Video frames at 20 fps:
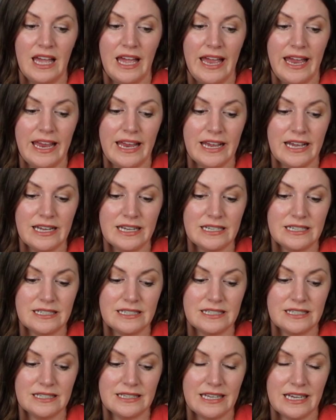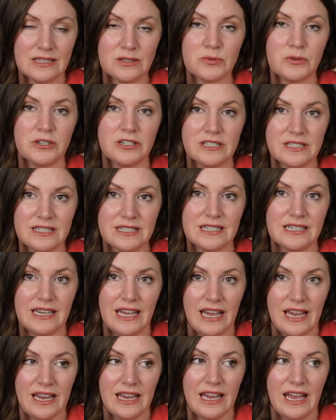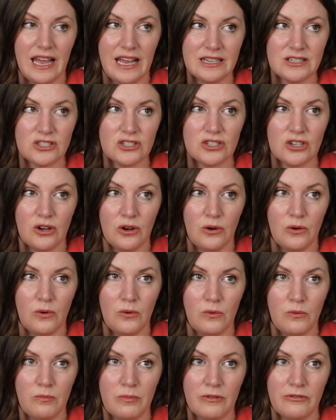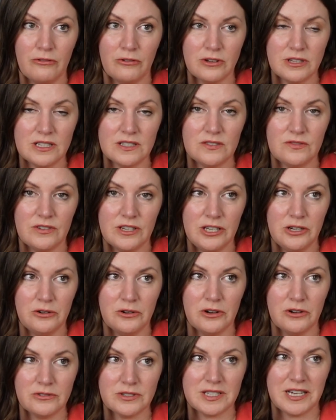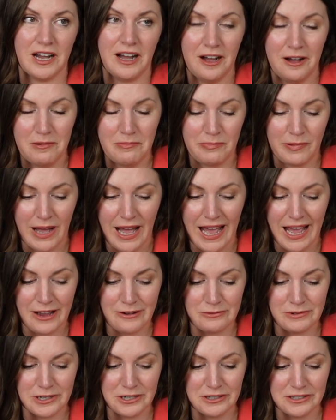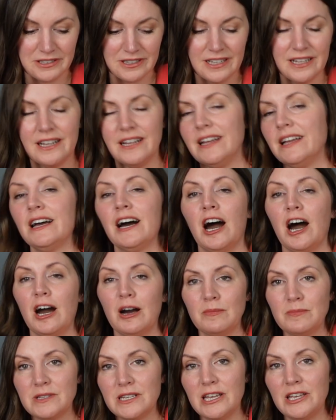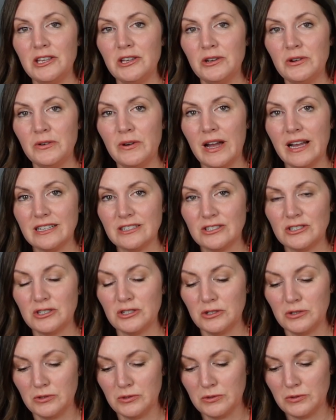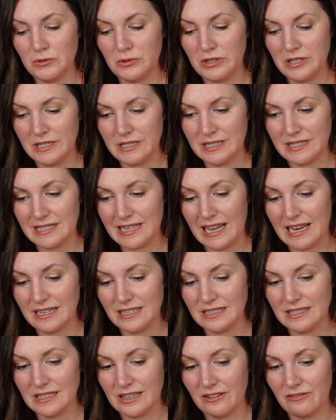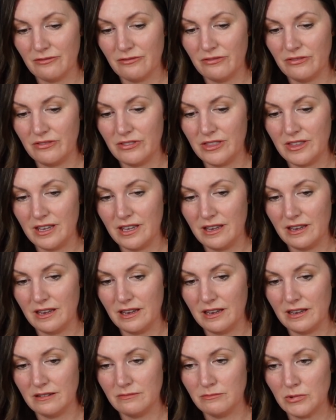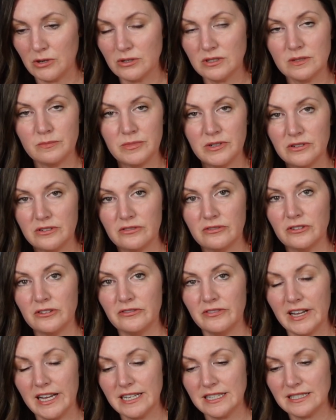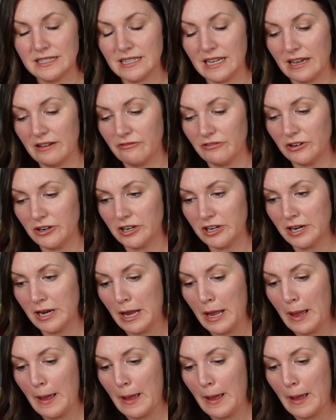And that's where it is today. So before this video goes up, I will update you as to the status of the most beautiful vest ever.